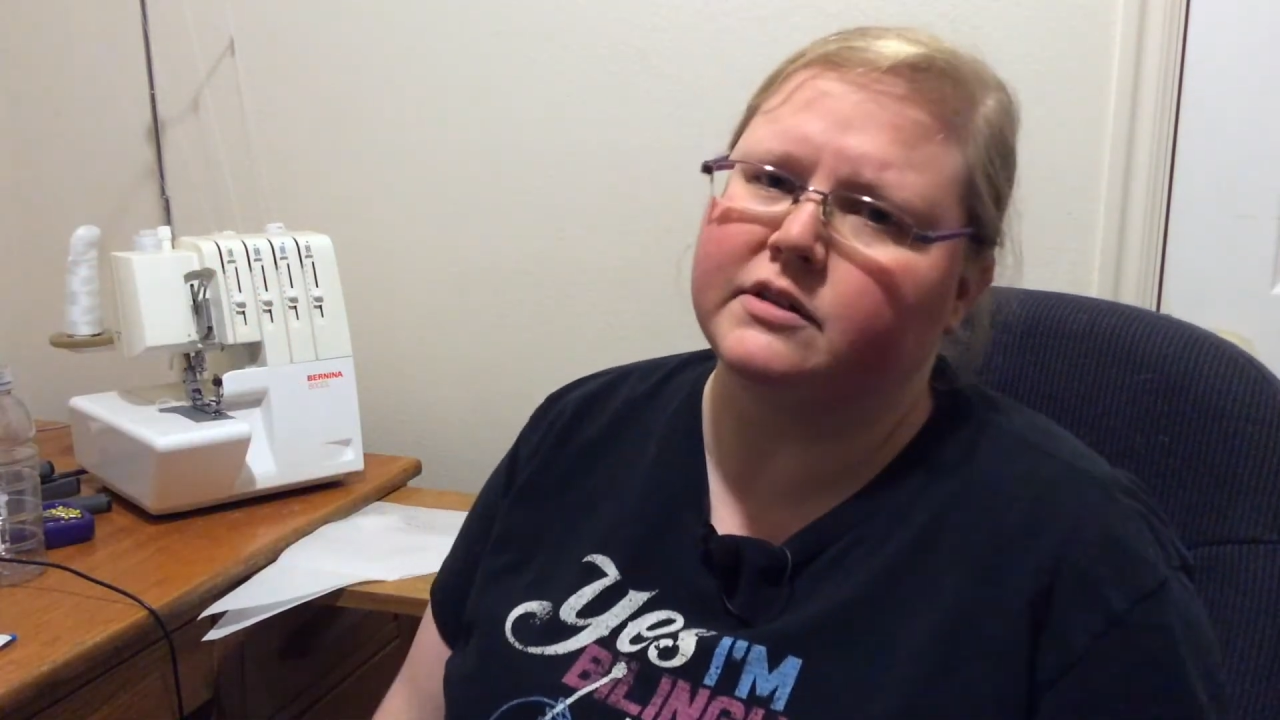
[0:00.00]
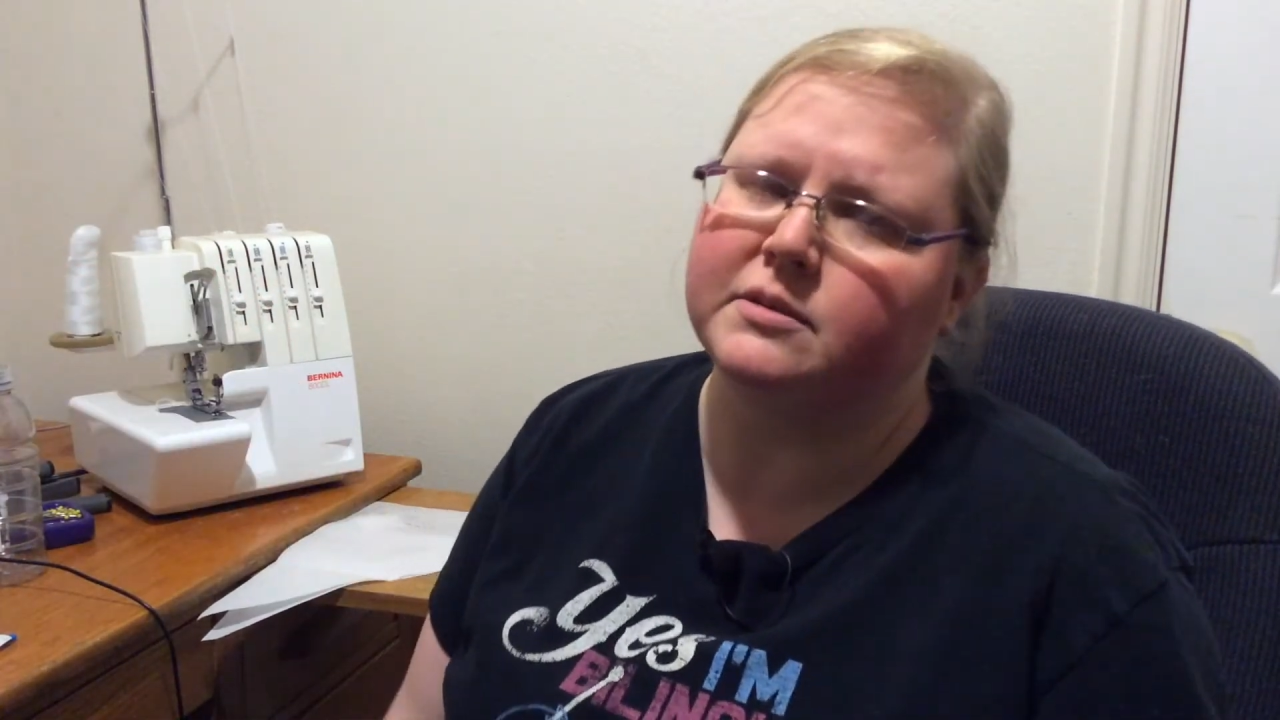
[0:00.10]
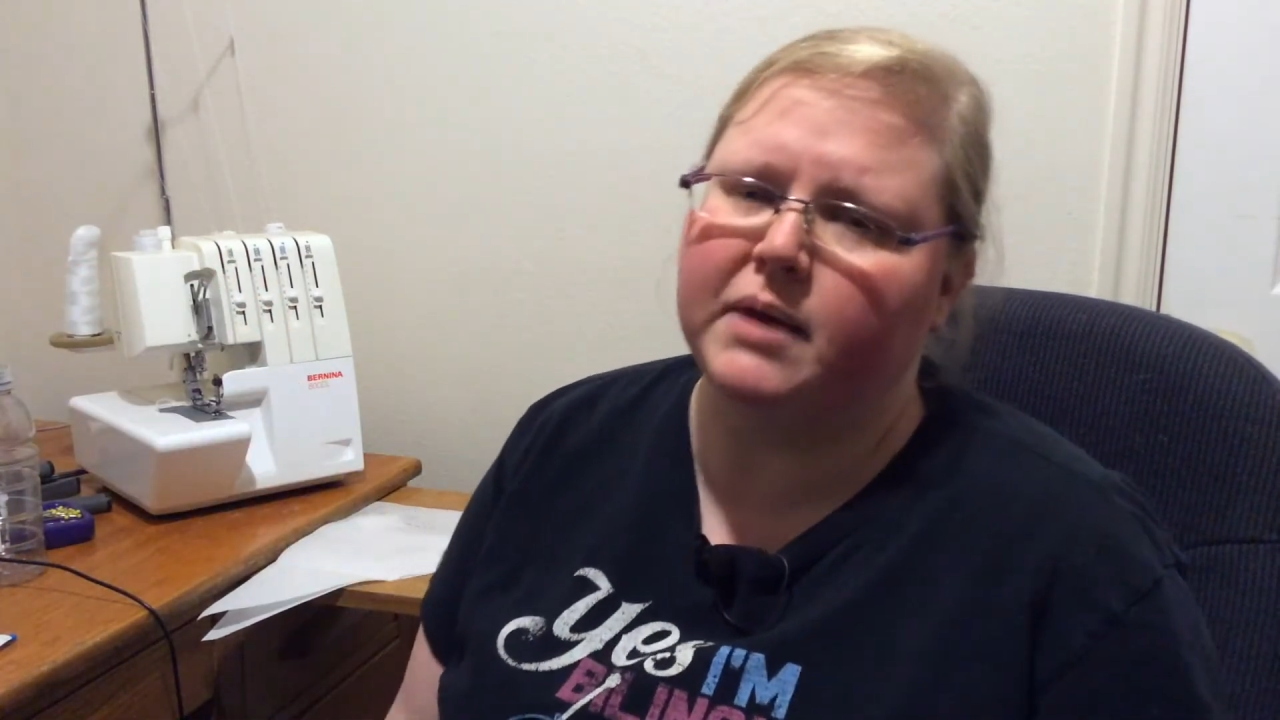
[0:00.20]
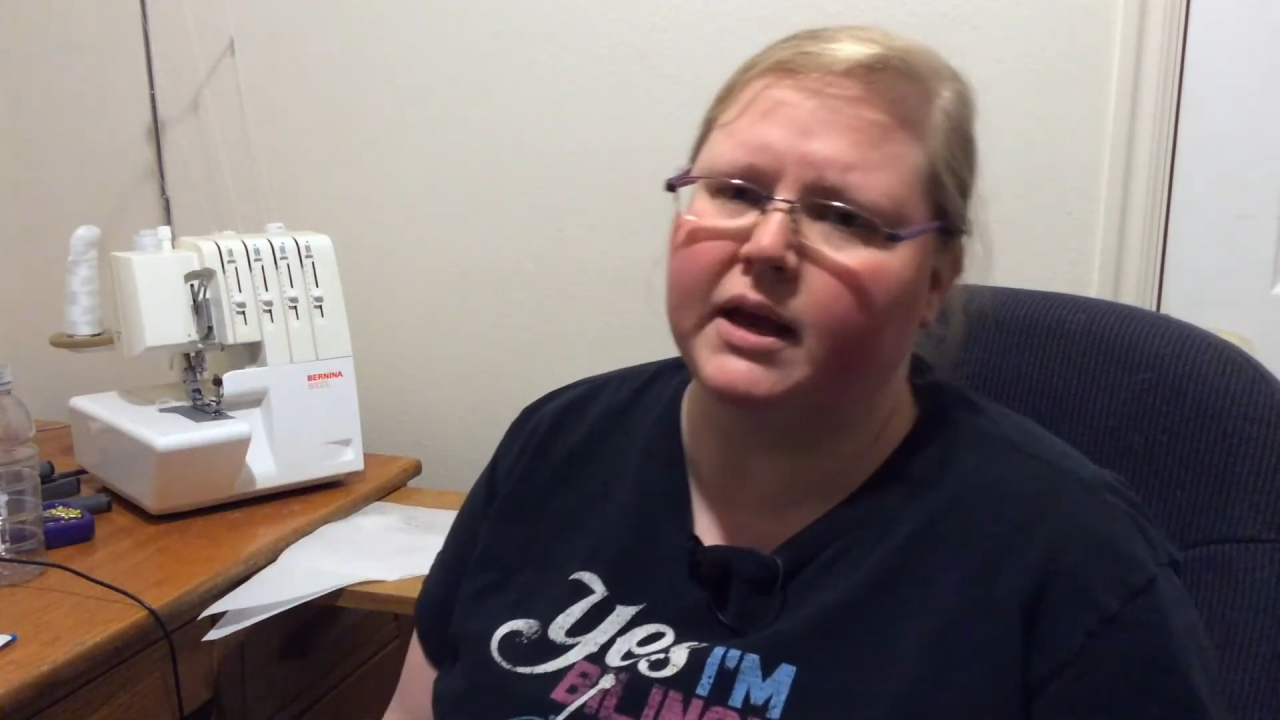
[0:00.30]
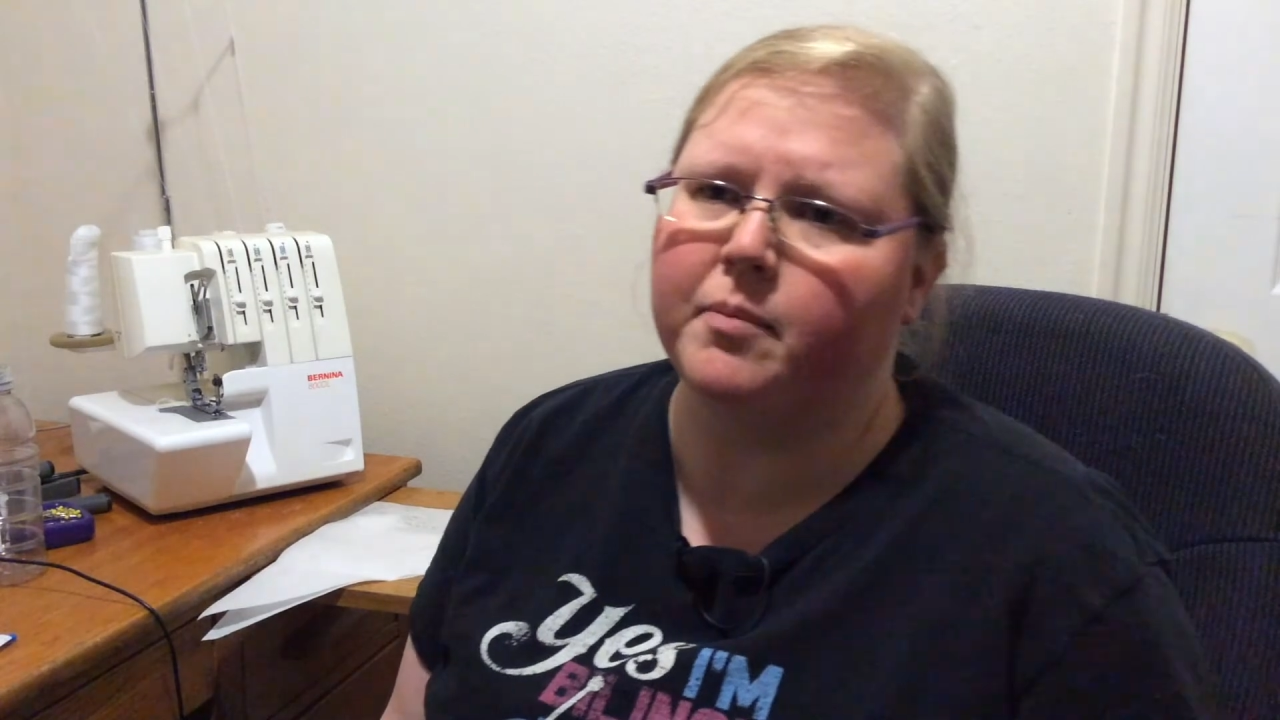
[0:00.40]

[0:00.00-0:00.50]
to make a